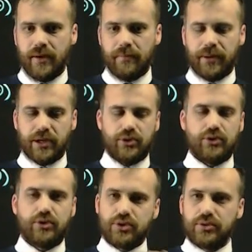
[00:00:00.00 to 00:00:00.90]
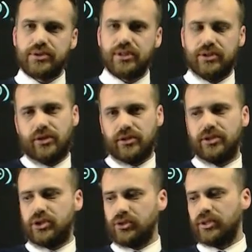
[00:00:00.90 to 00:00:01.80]
but you use the
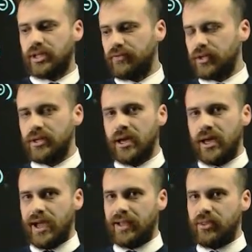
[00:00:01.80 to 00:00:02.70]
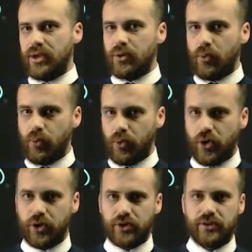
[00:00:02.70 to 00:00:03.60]
knowledge you're given and then
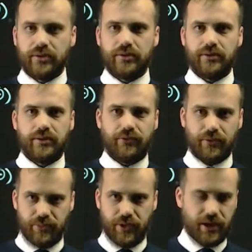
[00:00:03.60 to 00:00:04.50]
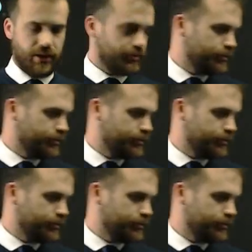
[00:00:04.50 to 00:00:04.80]
work from there.